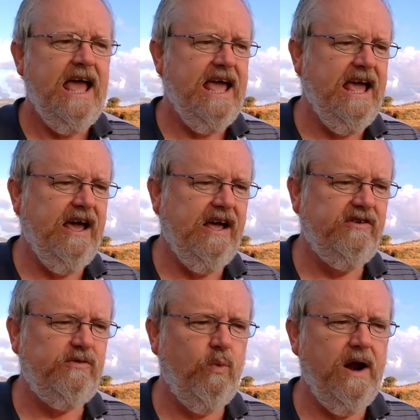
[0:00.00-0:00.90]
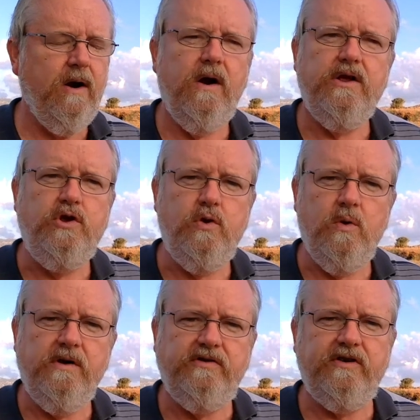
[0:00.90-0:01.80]
is where
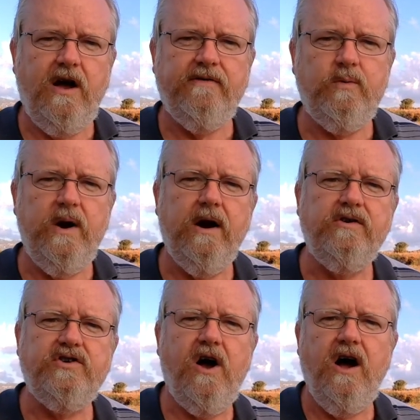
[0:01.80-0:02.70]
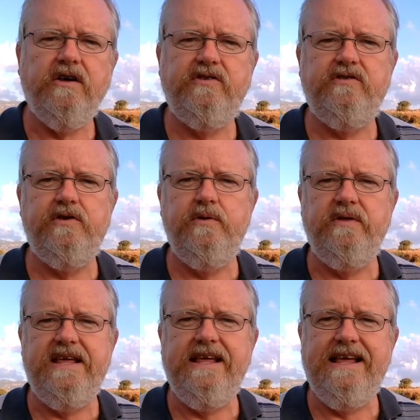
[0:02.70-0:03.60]
your software talks to
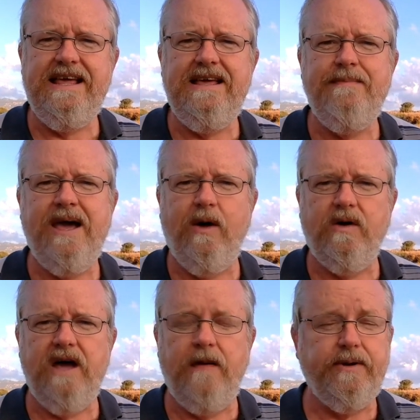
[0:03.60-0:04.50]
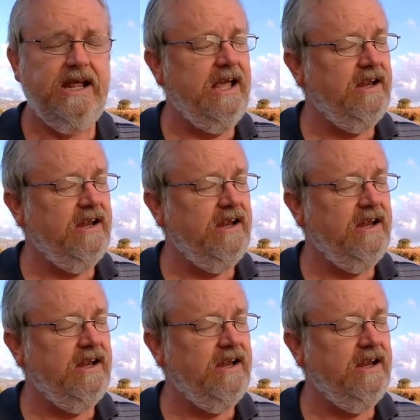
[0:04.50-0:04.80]
the email company,